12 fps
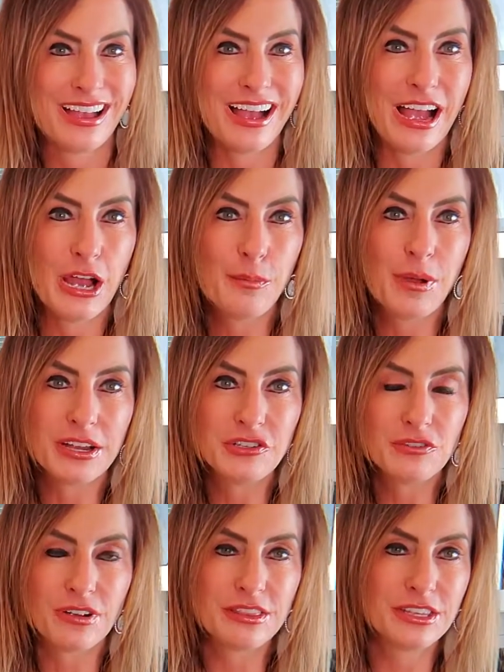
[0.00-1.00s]
I do
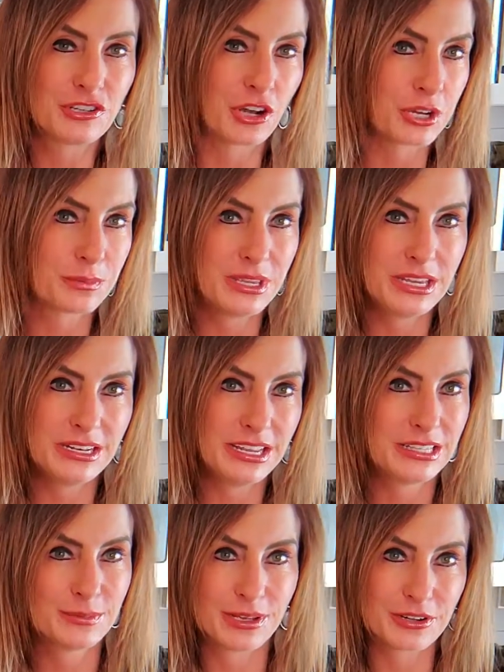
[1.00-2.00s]
find the dark meat
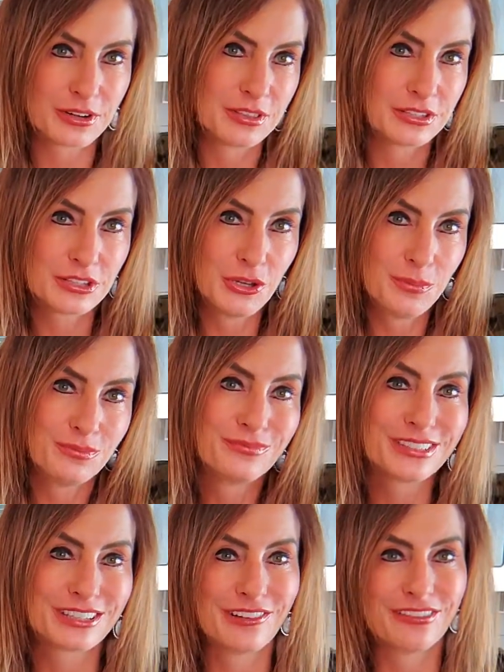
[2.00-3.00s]
is better in the soup,
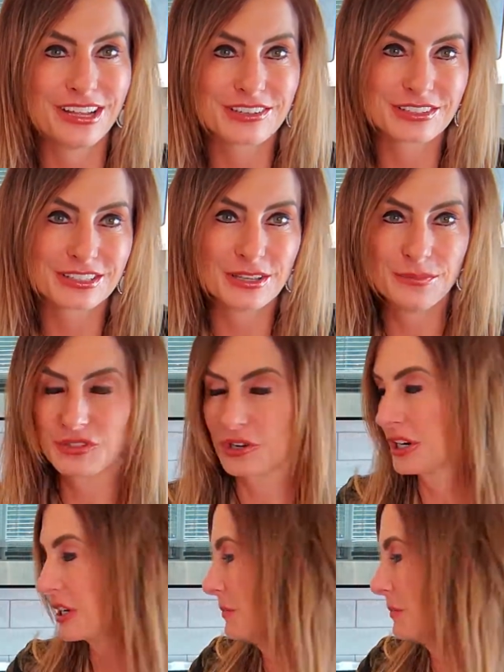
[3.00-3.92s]
so that's just some dark